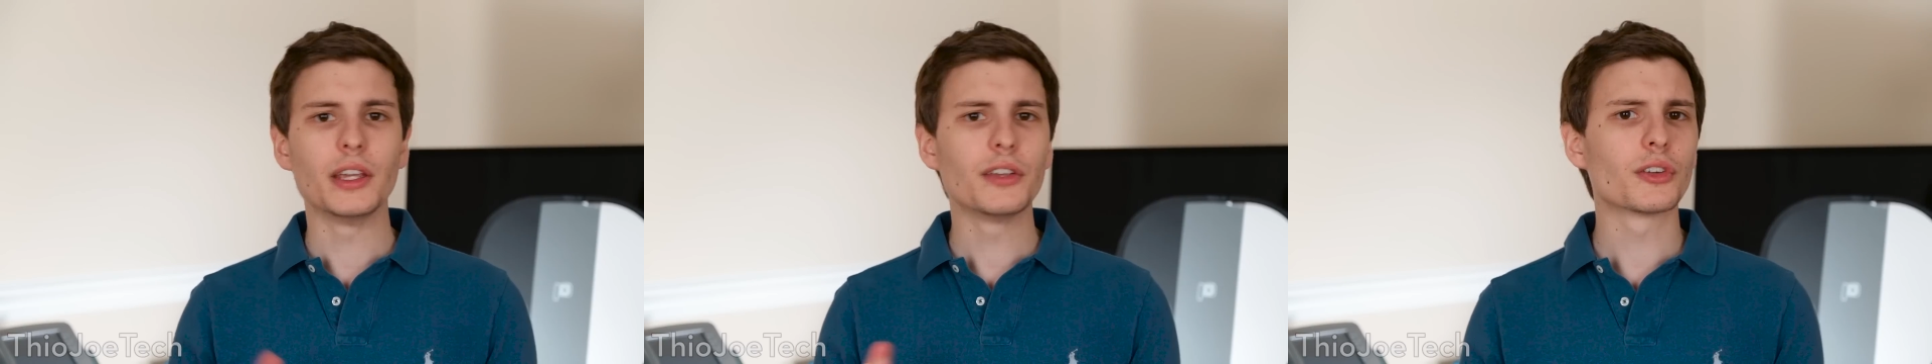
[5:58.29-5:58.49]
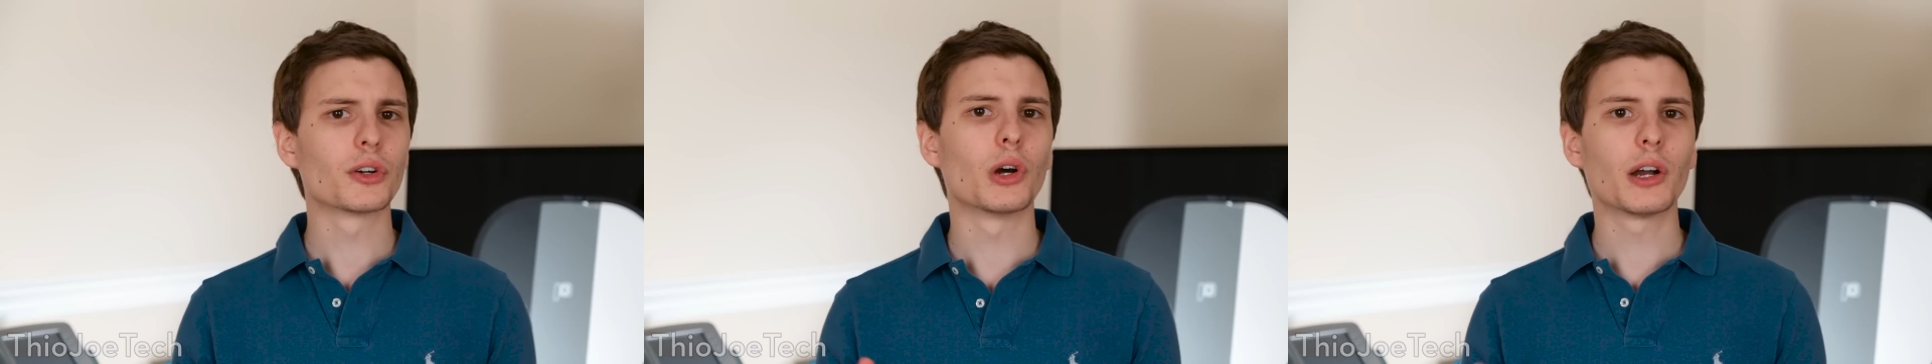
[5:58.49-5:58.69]

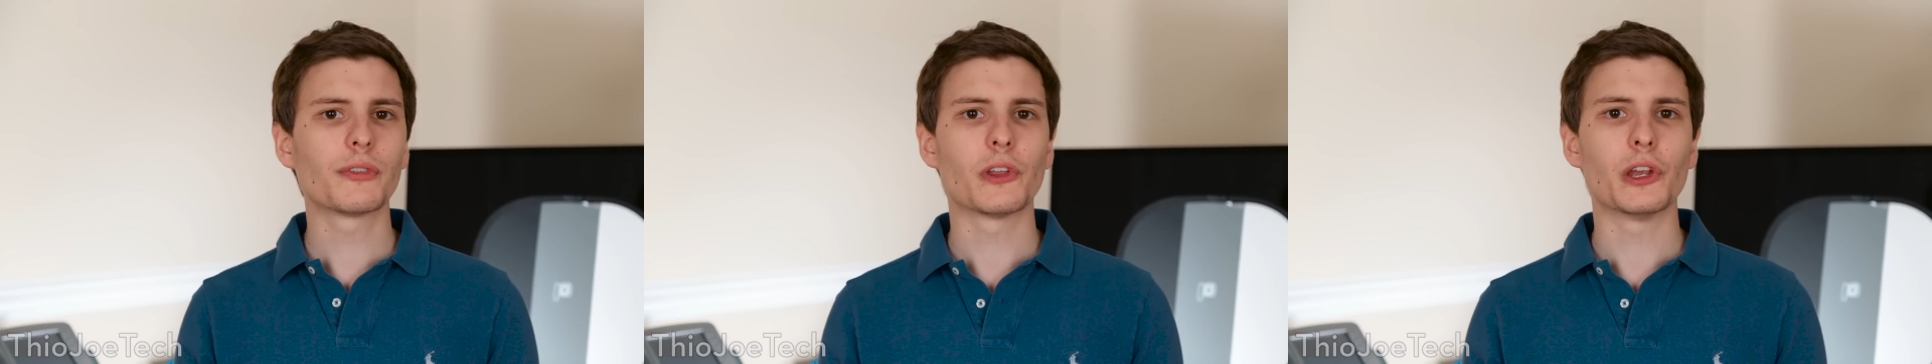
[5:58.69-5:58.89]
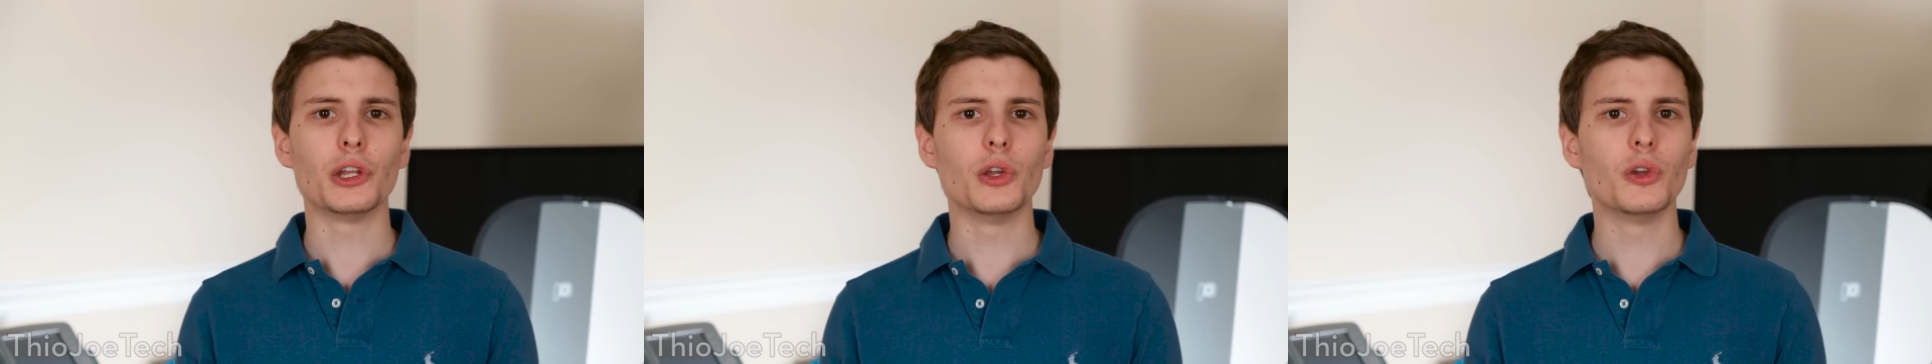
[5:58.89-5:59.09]
These are
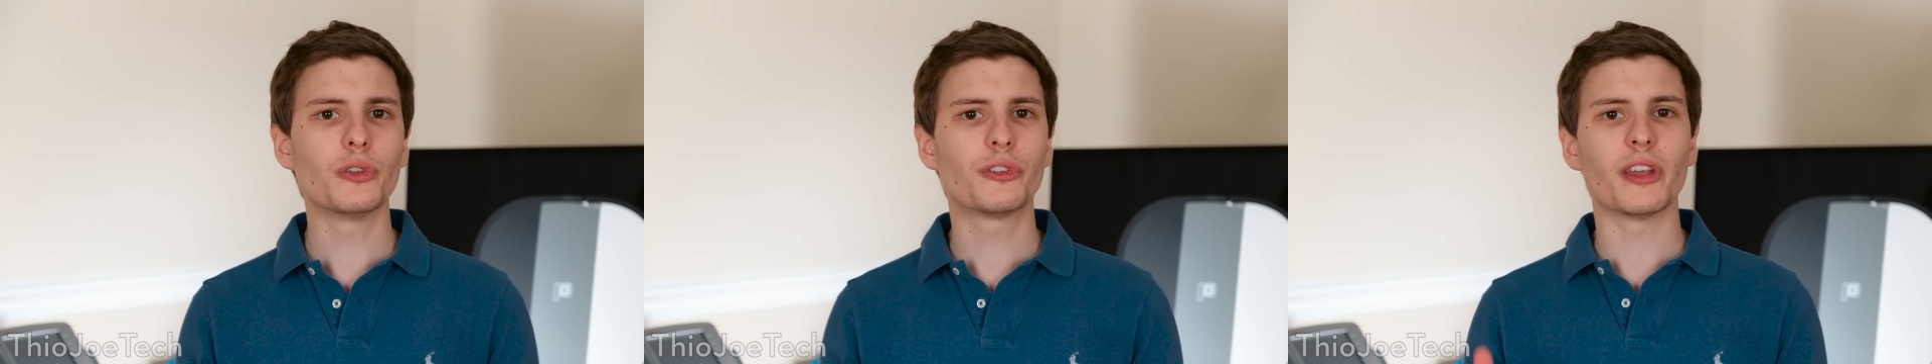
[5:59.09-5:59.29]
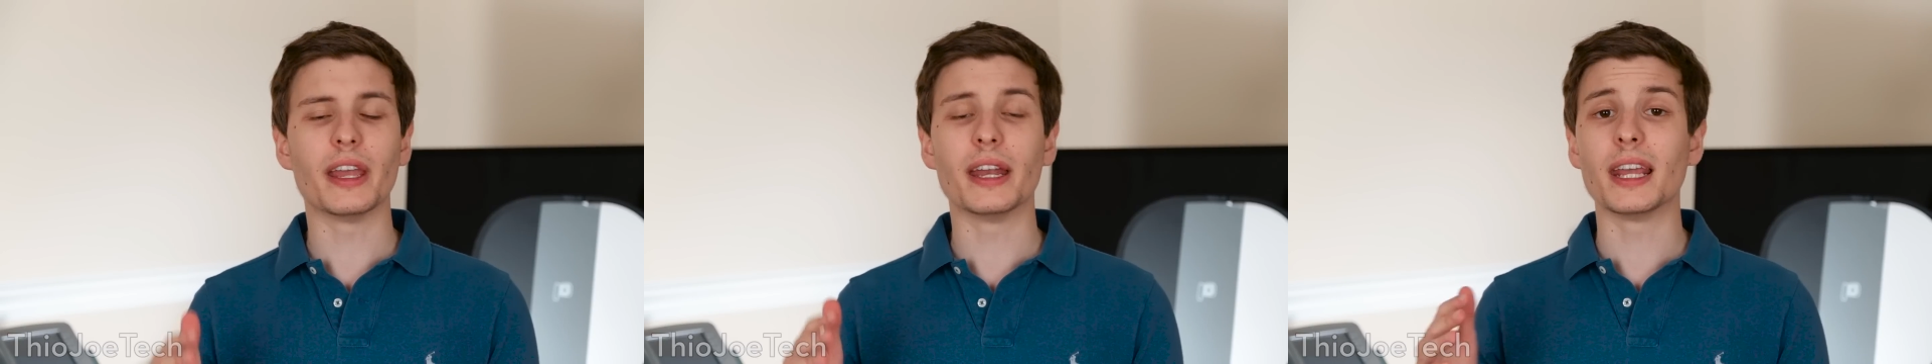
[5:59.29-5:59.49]
often
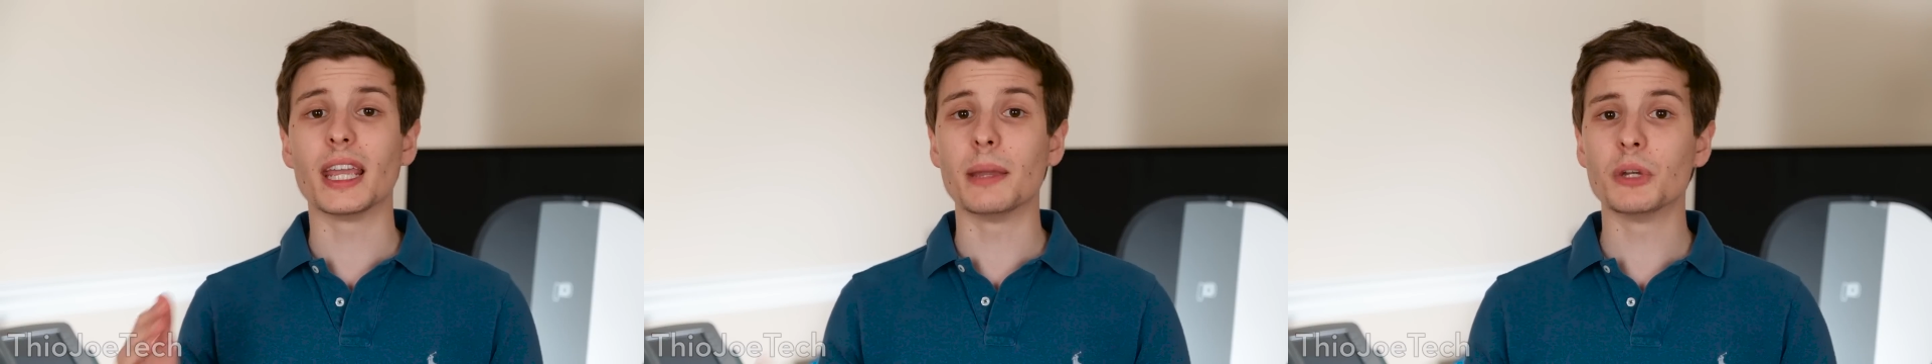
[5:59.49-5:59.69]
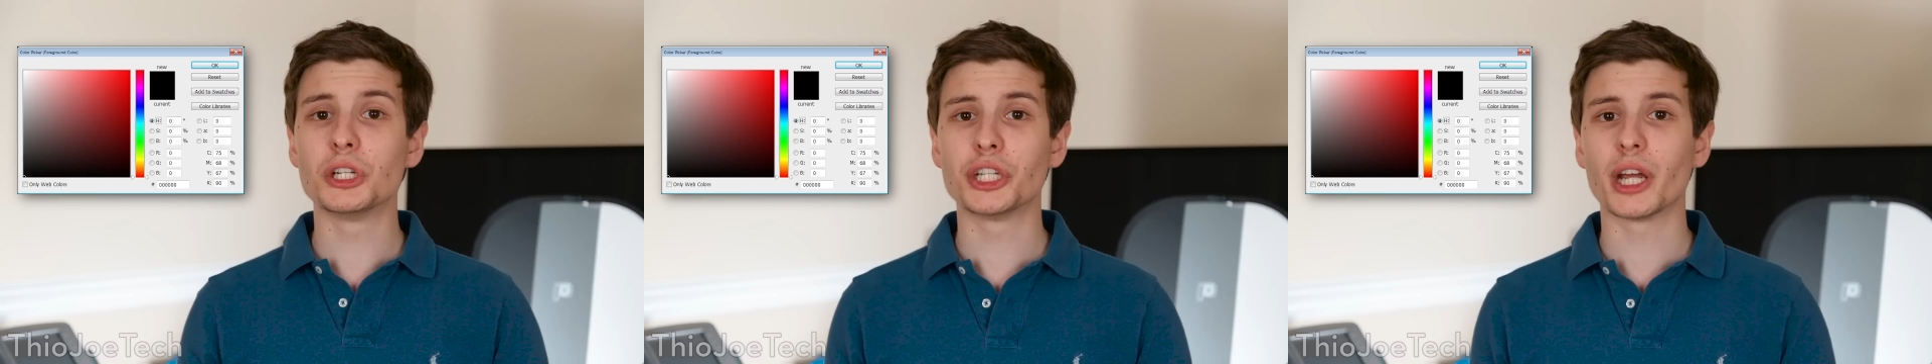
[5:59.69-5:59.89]
used in
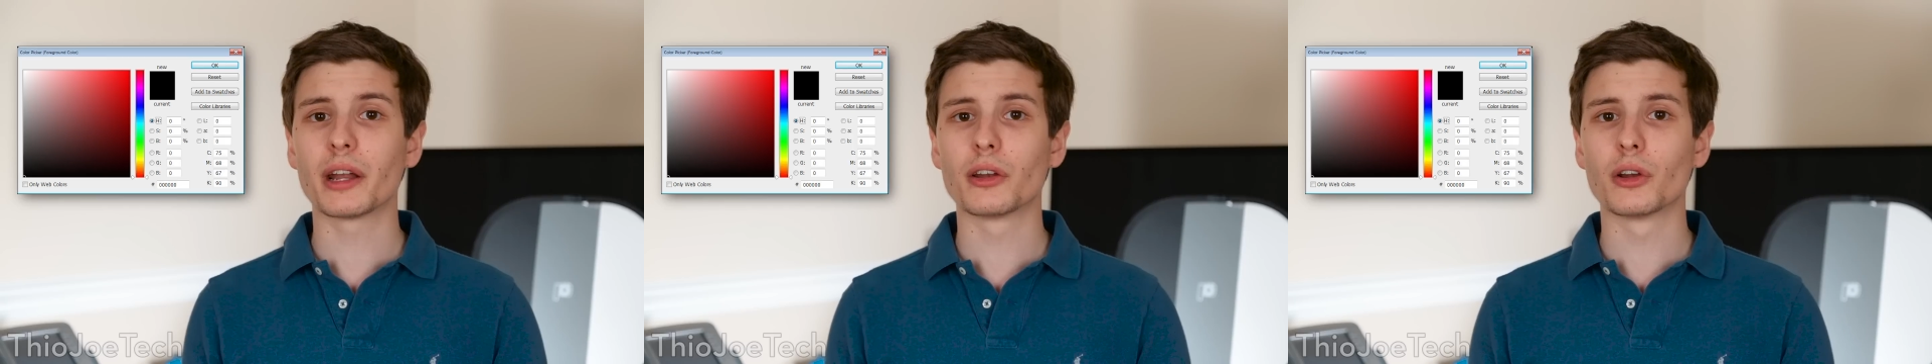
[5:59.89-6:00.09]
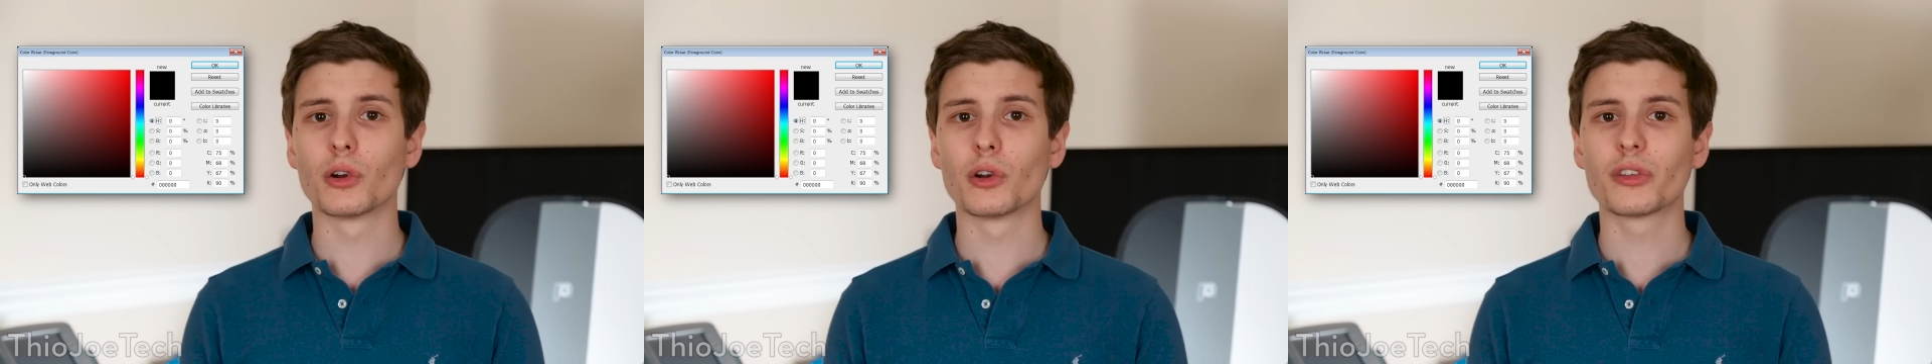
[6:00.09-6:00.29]
image
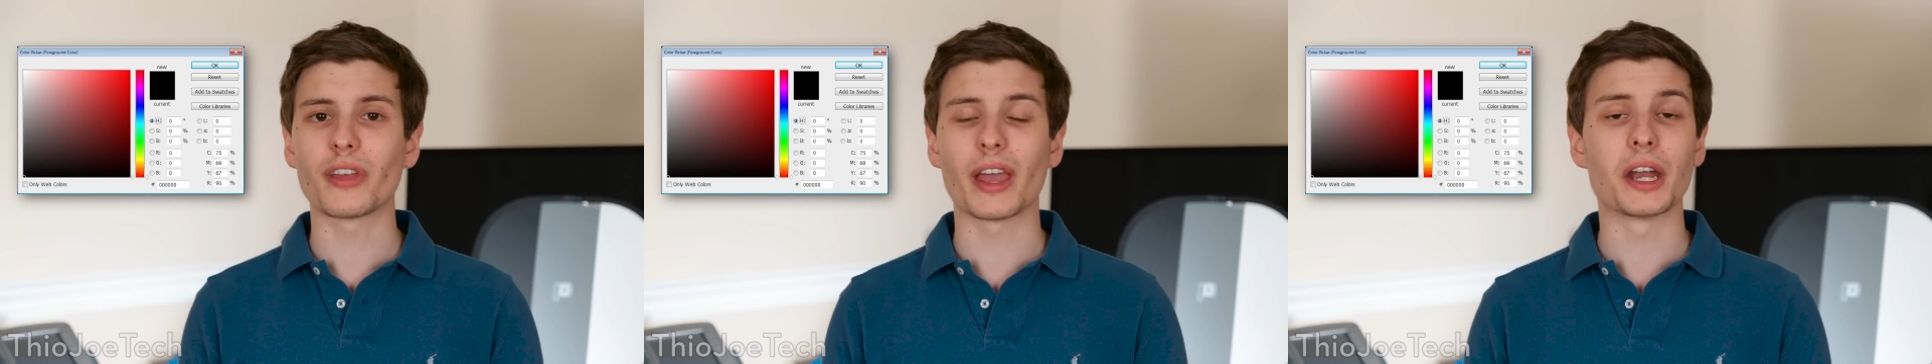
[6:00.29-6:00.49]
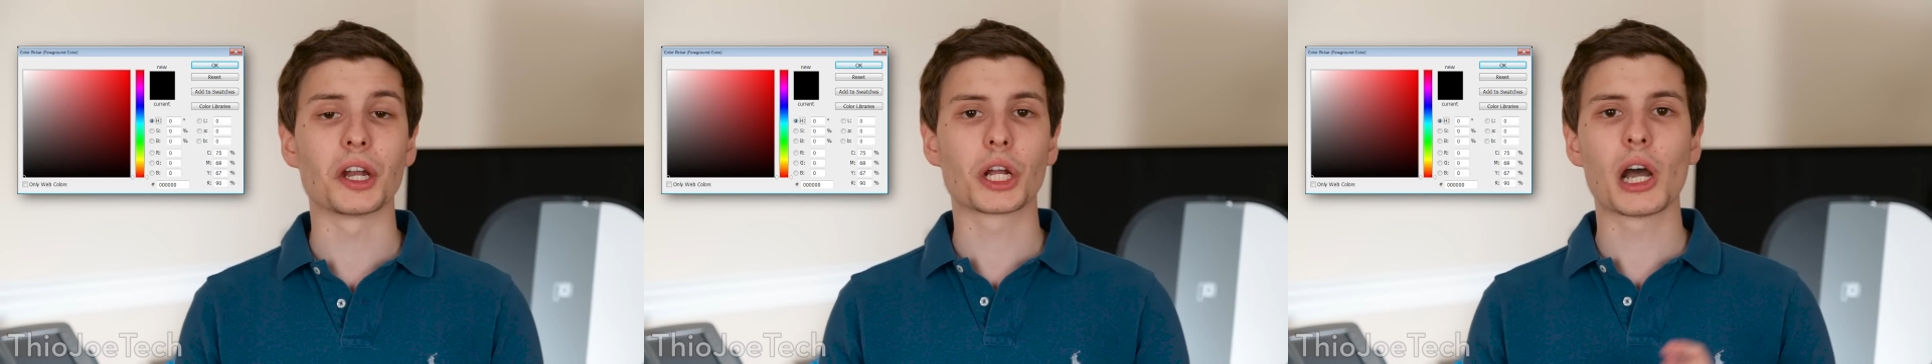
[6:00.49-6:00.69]
editors
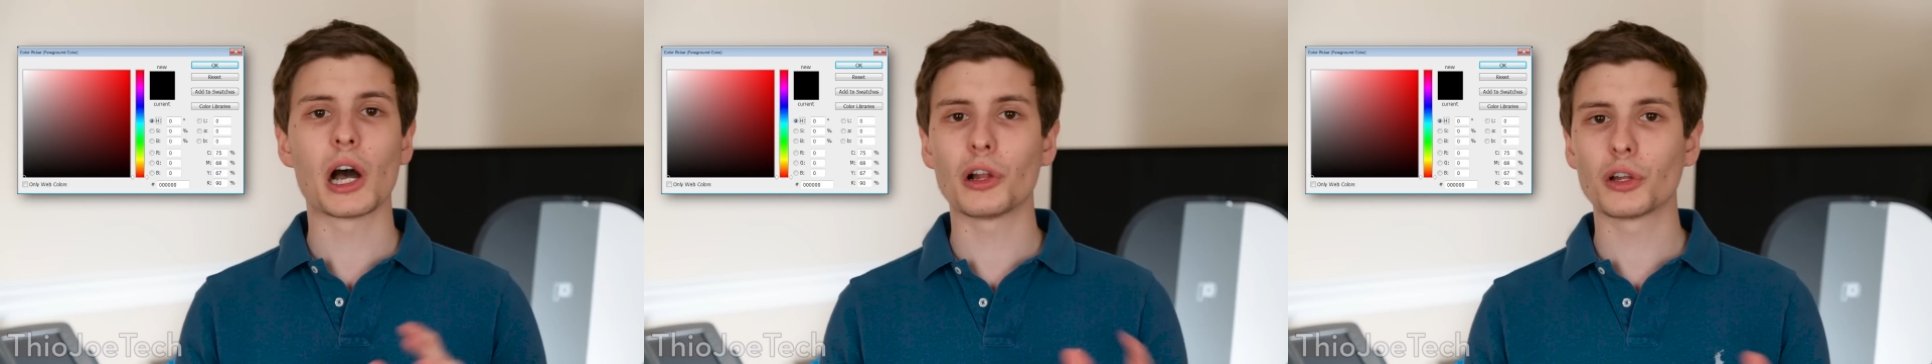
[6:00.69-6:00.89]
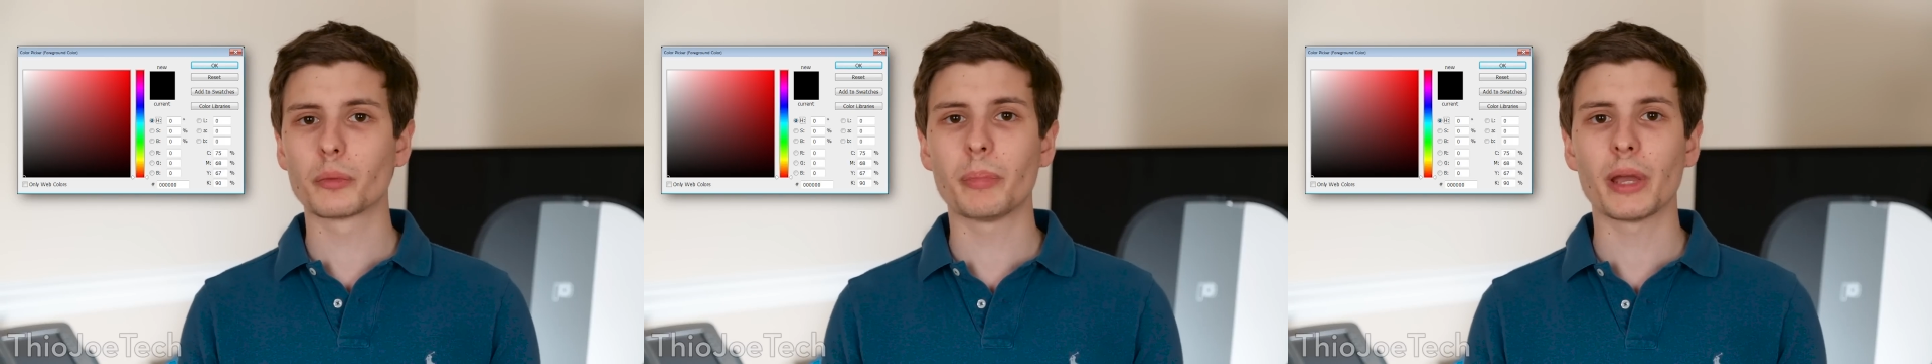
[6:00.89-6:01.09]
and color